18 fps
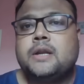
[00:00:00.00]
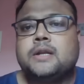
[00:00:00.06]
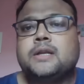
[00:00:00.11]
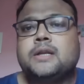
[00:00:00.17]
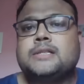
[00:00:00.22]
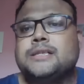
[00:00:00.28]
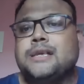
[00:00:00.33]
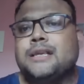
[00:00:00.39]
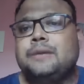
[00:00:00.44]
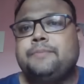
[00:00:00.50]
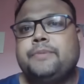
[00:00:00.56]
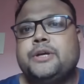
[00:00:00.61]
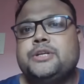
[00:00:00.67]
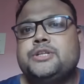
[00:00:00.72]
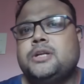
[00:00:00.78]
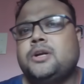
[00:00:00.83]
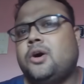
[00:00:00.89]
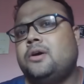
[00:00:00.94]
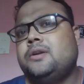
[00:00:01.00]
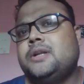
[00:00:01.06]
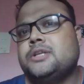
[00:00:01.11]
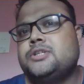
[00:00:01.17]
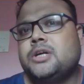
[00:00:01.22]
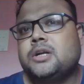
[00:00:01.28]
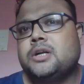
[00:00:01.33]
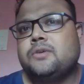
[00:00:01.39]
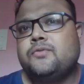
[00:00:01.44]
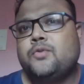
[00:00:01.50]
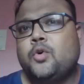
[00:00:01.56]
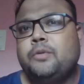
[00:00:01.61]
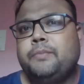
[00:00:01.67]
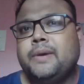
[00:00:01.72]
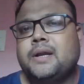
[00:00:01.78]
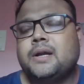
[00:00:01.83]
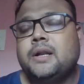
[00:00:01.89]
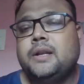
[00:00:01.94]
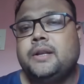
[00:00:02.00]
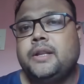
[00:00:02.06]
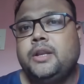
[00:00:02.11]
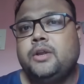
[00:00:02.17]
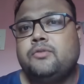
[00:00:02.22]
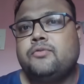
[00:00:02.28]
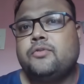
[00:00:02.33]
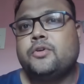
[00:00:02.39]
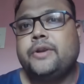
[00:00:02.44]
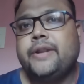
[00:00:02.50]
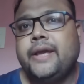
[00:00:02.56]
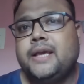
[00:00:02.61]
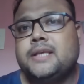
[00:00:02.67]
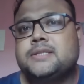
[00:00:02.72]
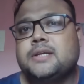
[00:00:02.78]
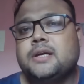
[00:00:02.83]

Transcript: The selling pressure on the chart of gold may continue for days,